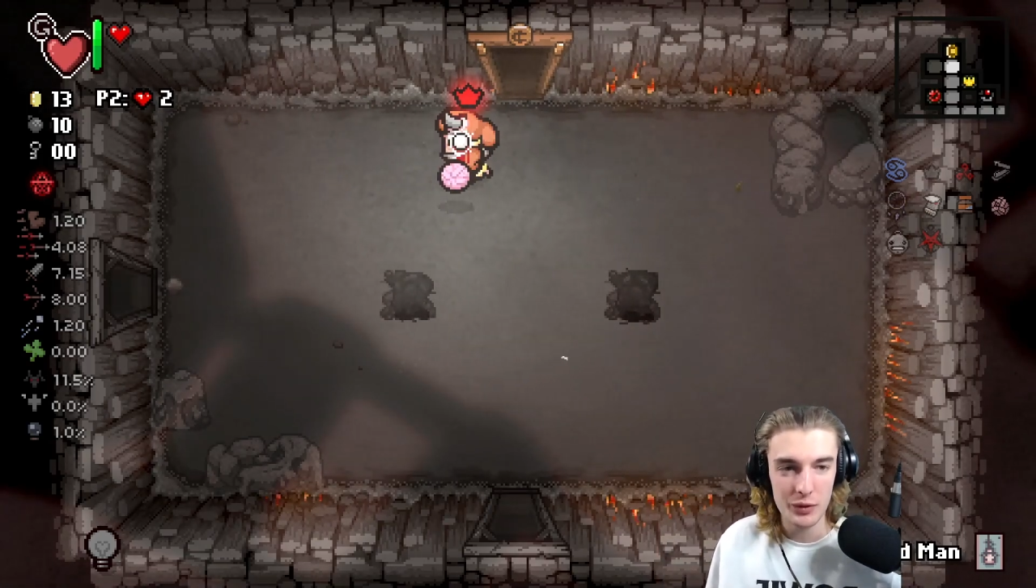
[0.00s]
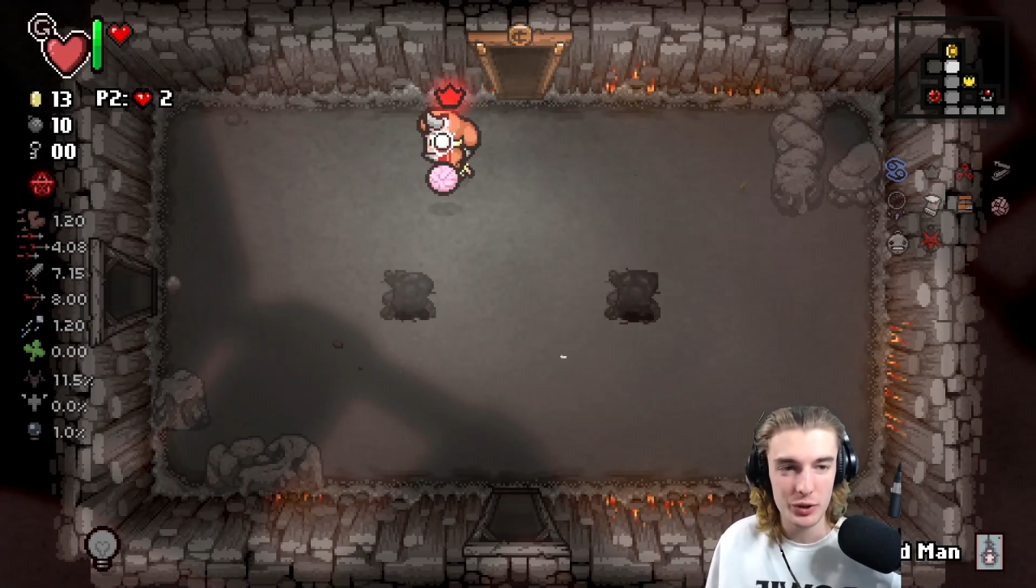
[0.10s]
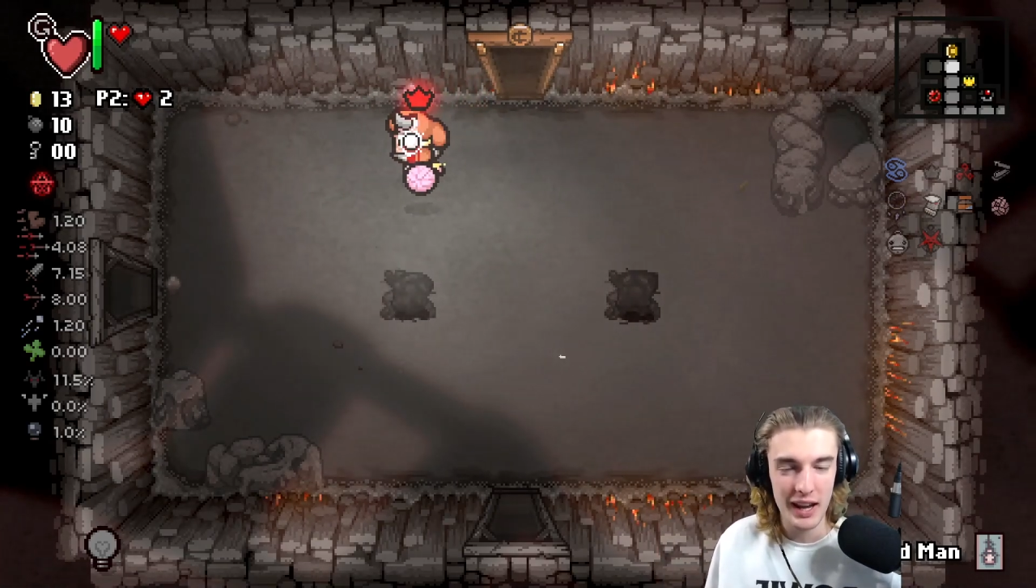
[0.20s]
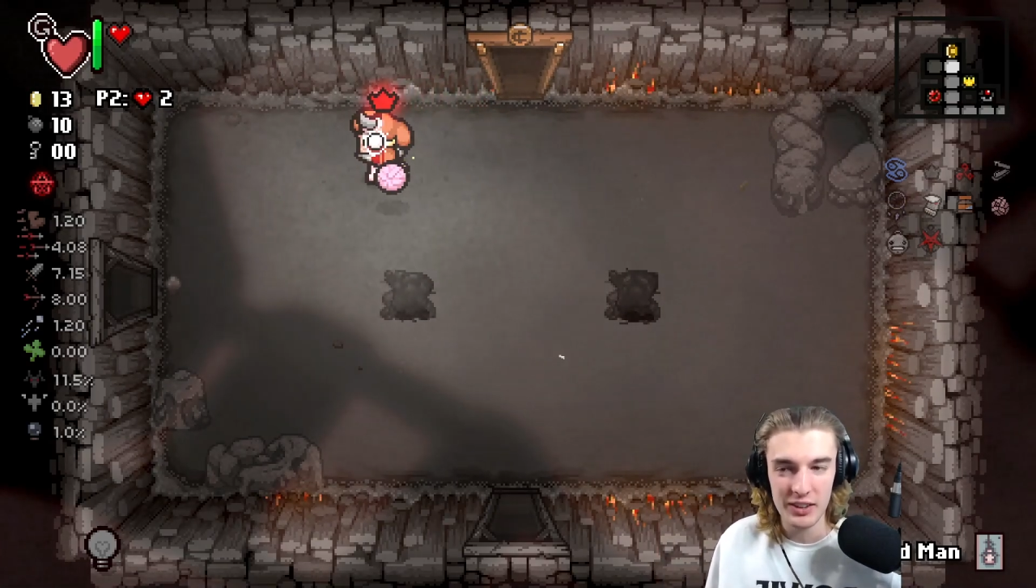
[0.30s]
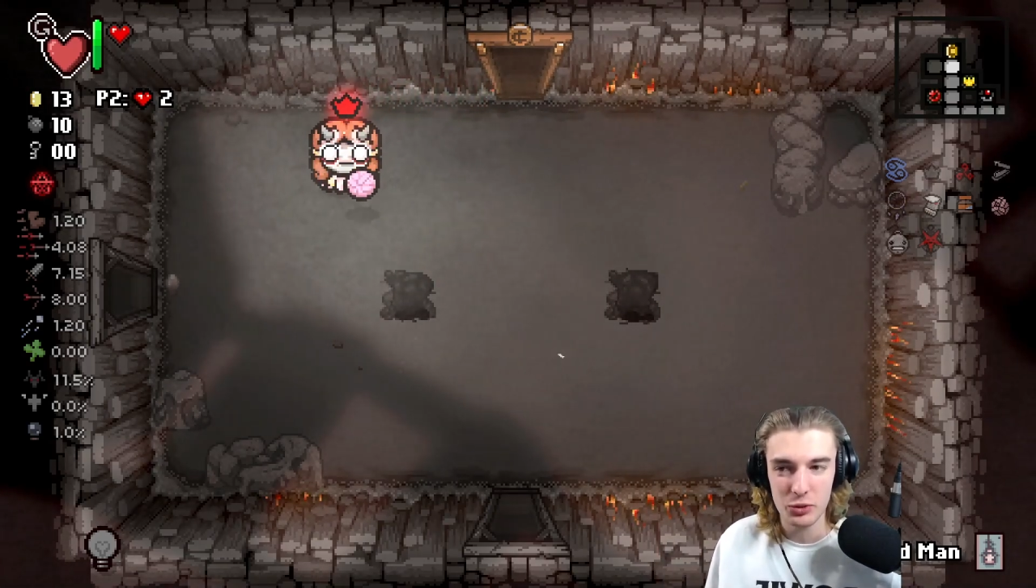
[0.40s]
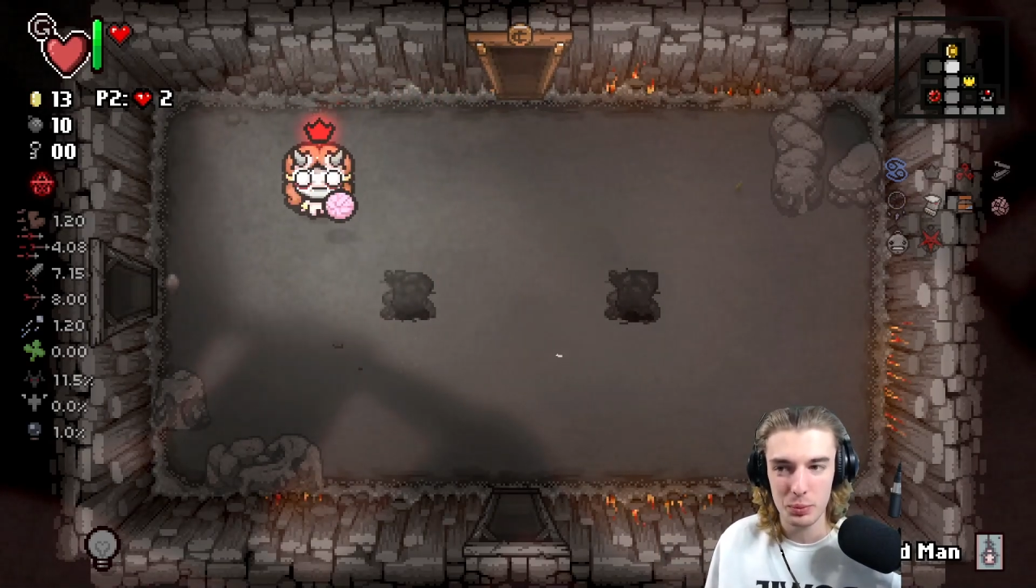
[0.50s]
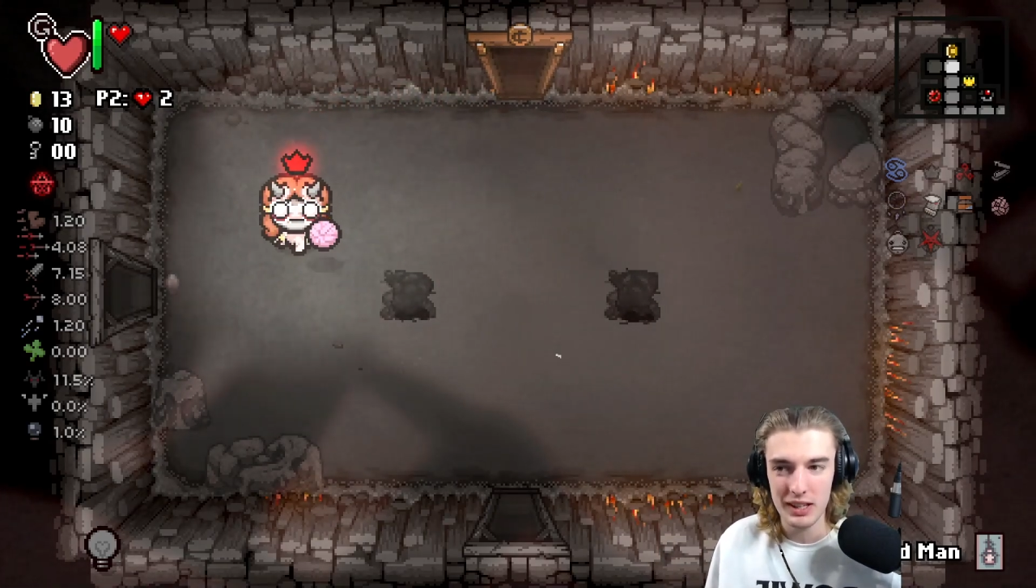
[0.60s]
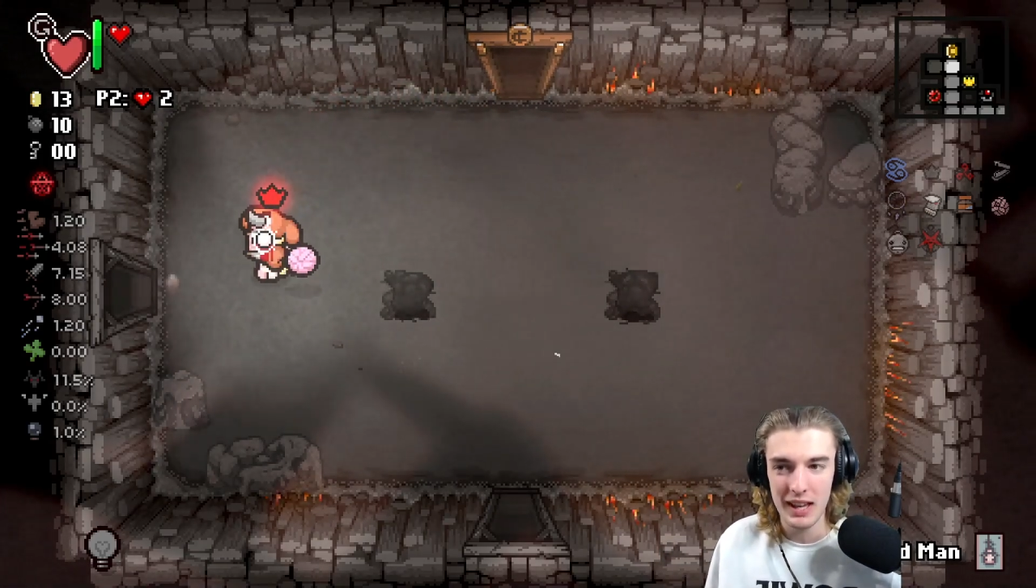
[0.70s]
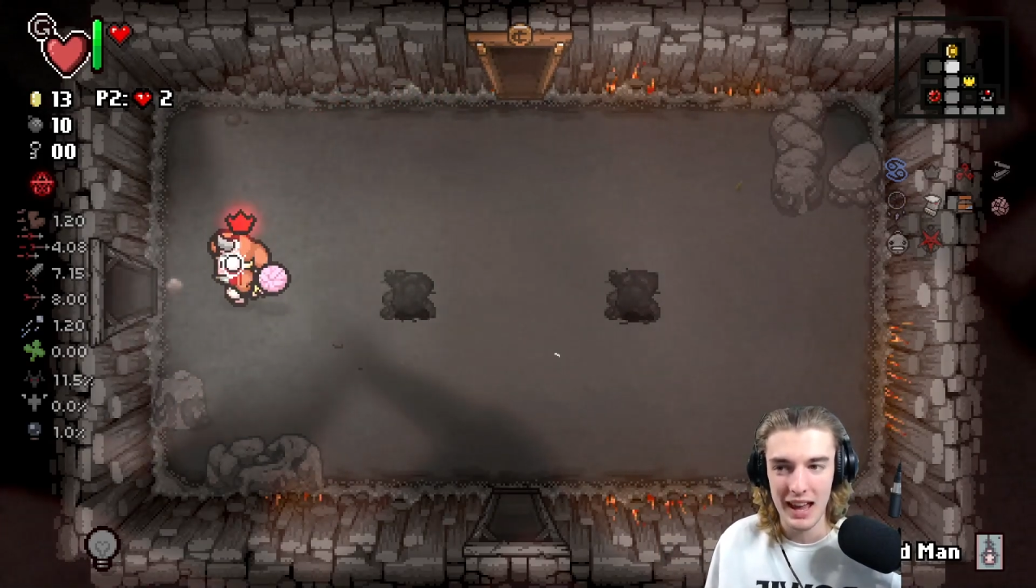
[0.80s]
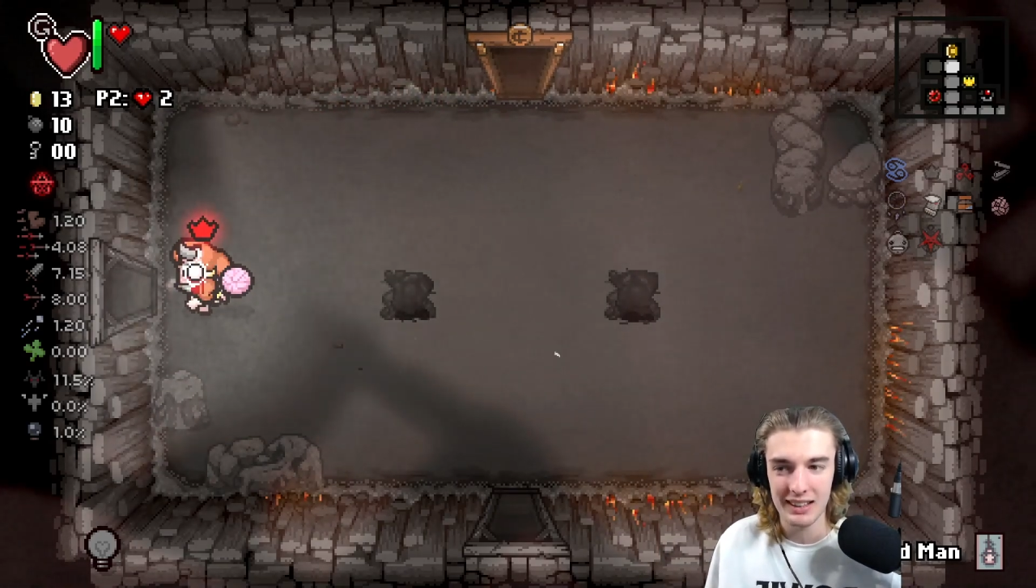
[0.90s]
of your
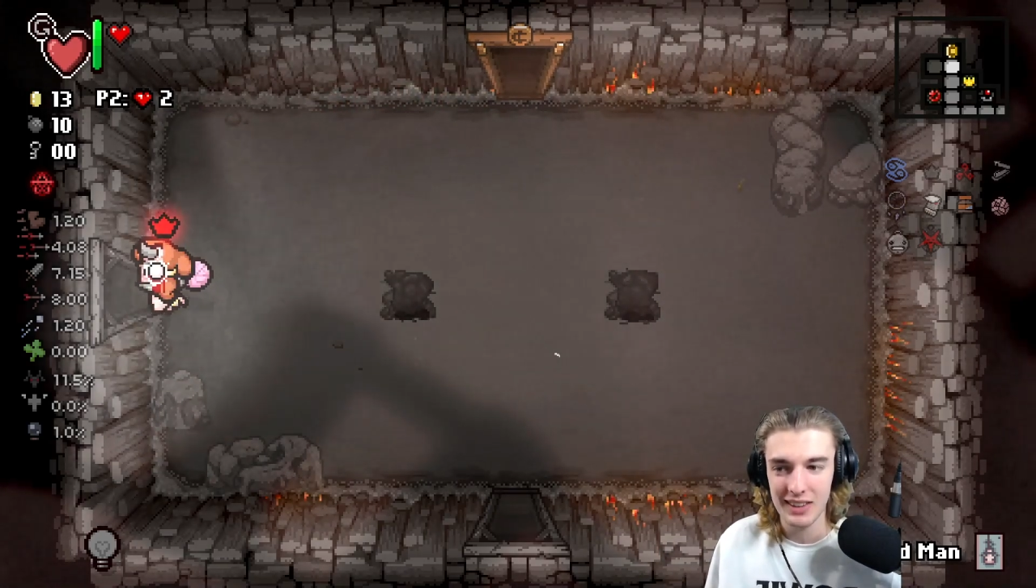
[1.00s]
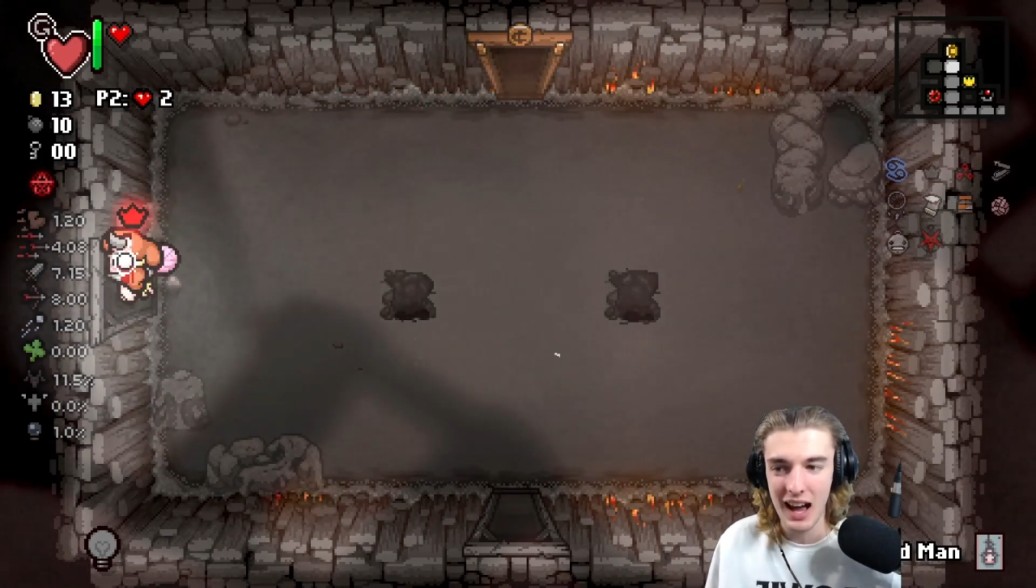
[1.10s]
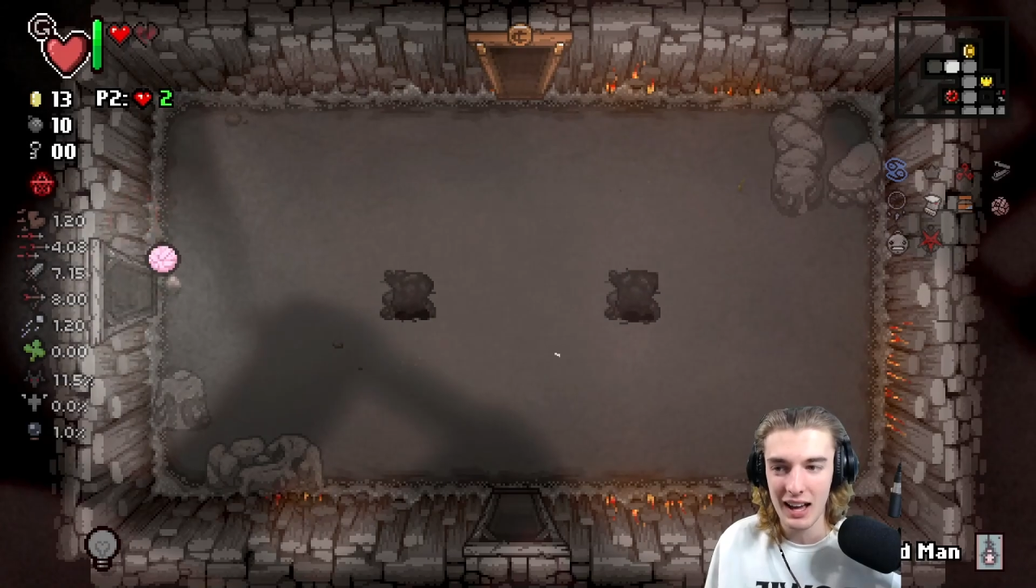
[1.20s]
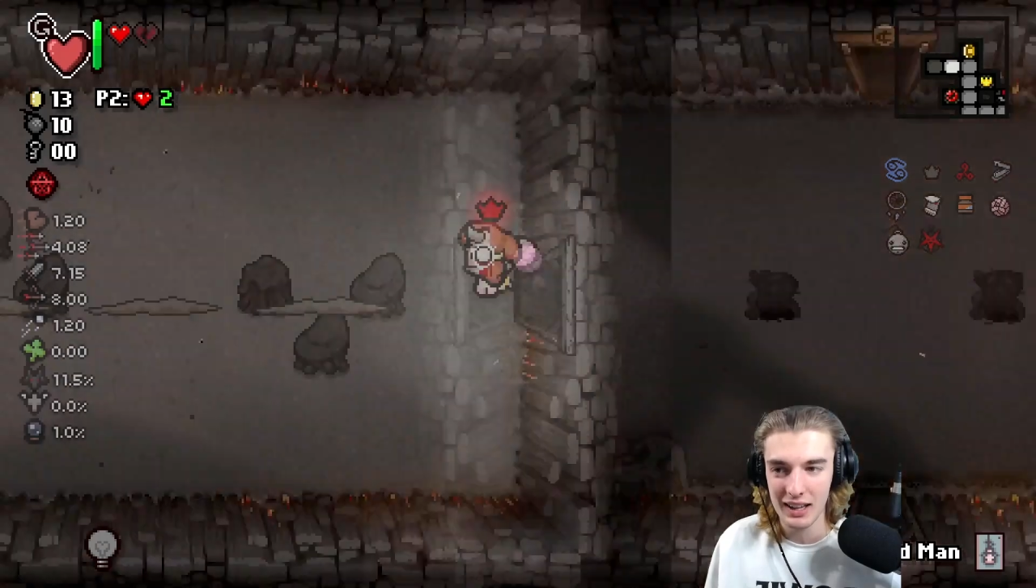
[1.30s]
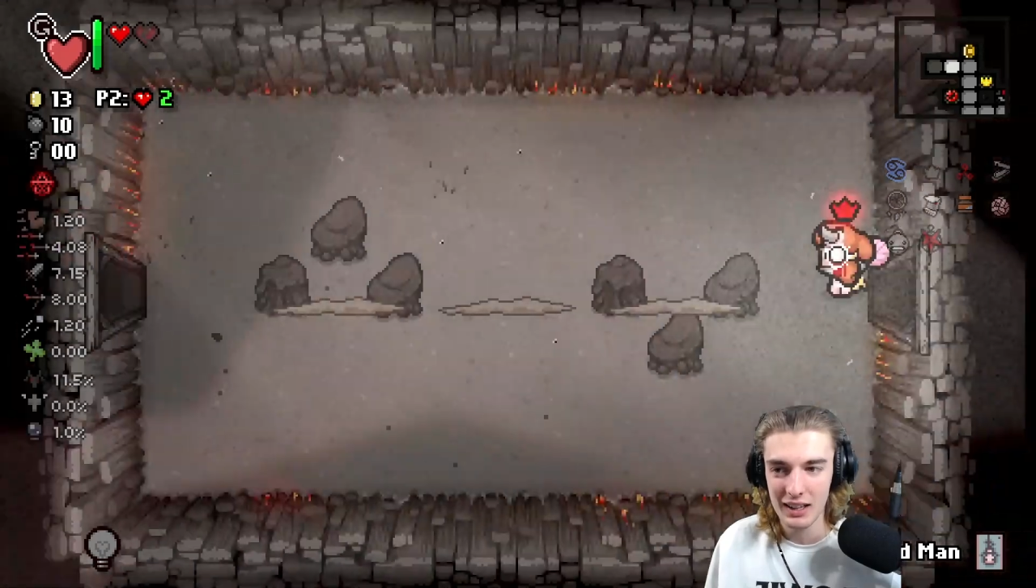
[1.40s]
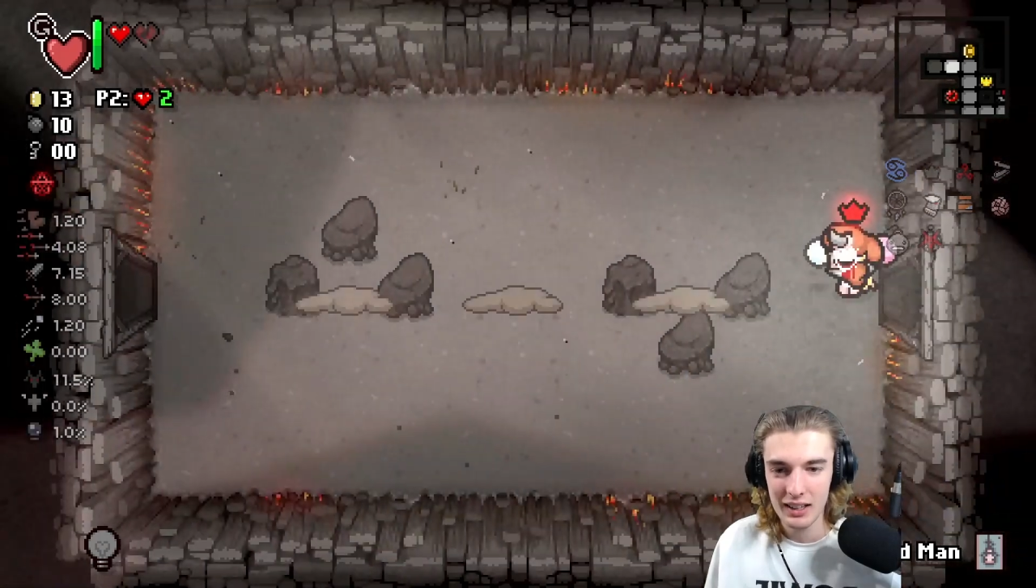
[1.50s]
HP and die.